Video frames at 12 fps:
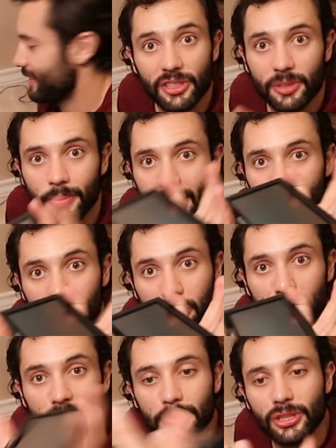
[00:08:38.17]
This is my little
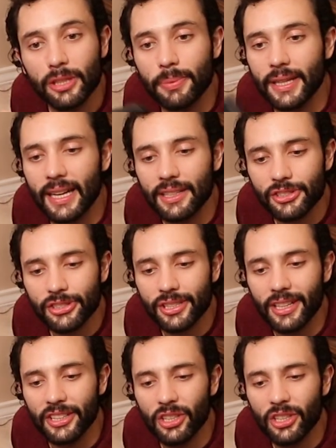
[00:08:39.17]
cheap GPS.